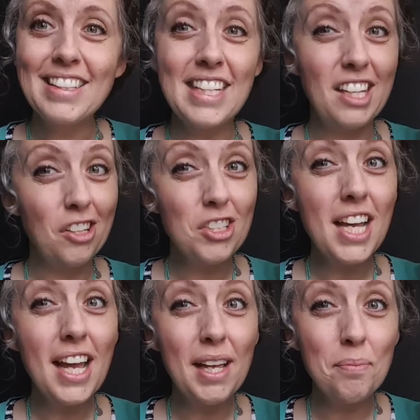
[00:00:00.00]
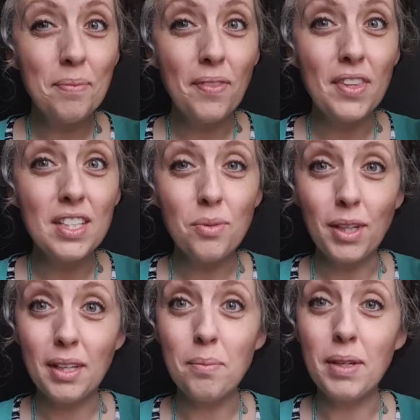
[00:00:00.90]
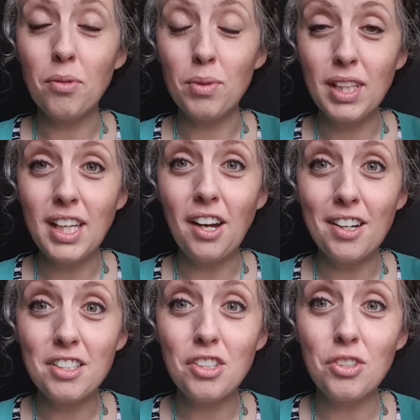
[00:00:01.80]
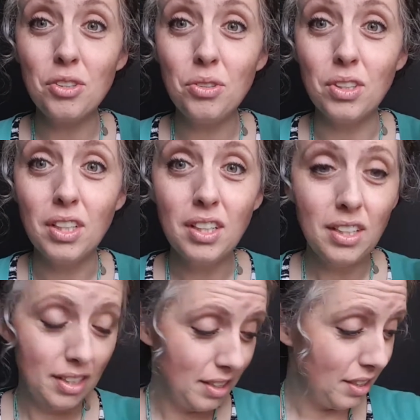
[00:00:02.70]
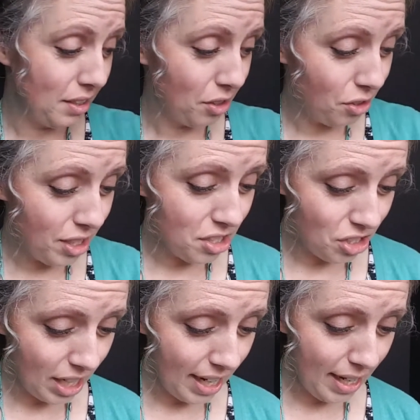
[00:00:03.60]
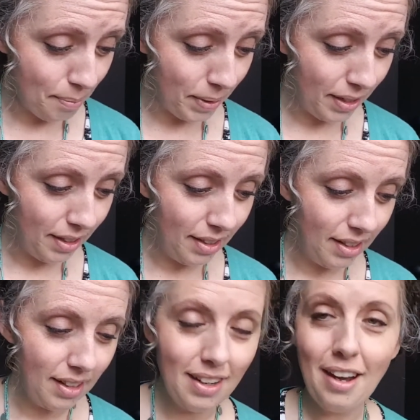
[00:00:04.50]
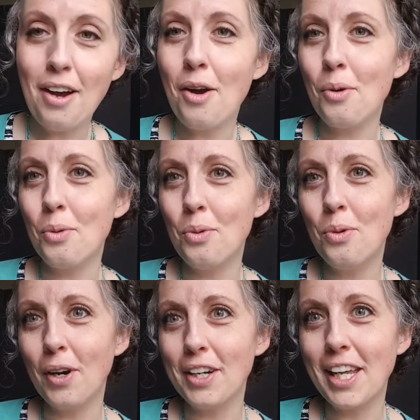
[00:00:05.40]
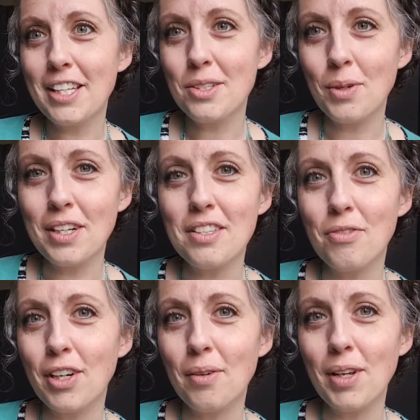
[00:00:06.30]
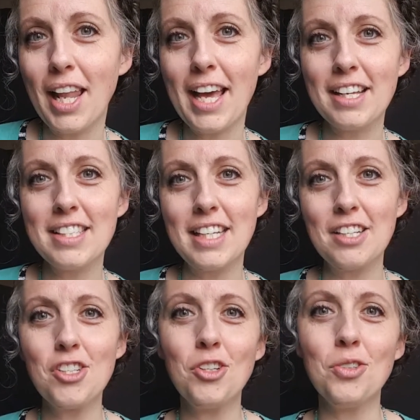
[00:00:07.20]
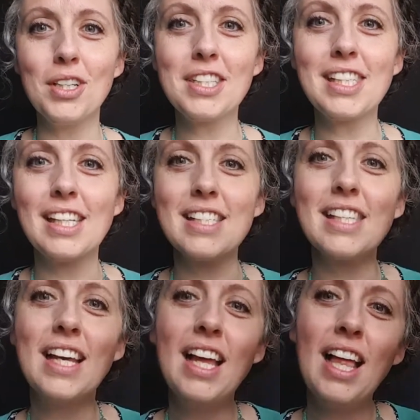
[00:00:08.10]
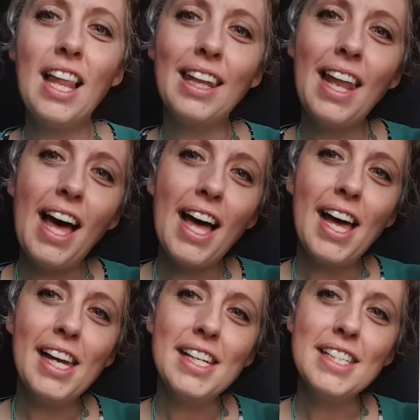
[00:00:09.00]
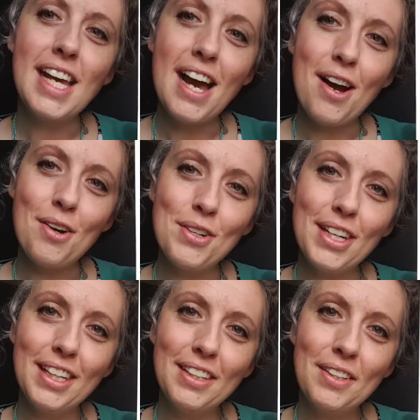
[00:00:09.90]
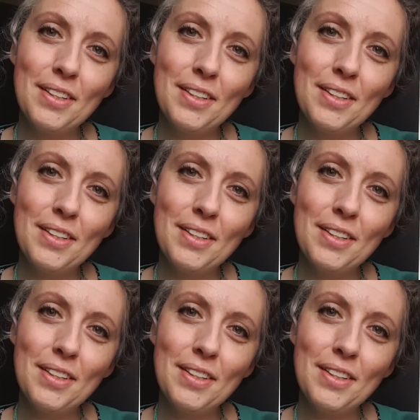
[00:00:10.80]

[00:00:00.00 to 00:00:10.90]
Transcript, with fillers: Take your time. This one can be really hard to do. Good job. Ooh, our next one is very relaxing too. It says, lie down.